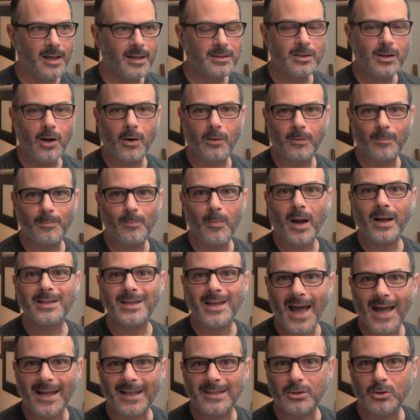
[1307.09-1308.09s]
So my
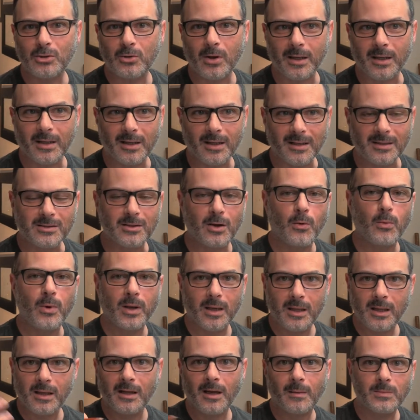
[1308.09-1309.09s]
dad's drinking it. So
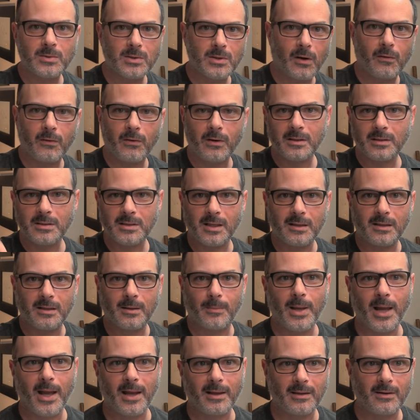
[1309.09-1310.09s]
when he comes over to sit in
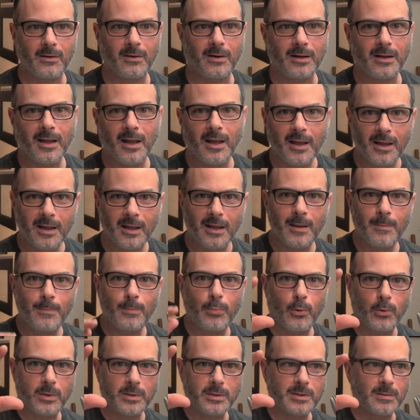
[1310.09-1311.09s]
the backyard, he
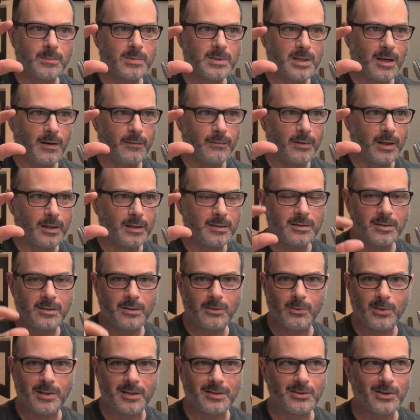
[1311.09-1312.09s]
pours himself like
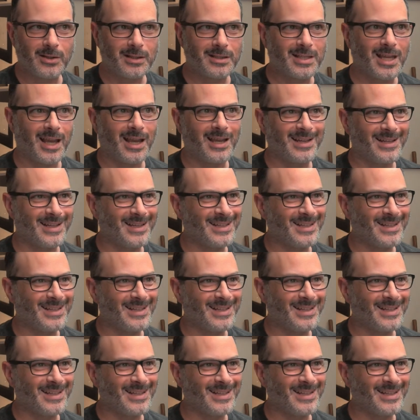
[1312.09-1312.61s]
two inches.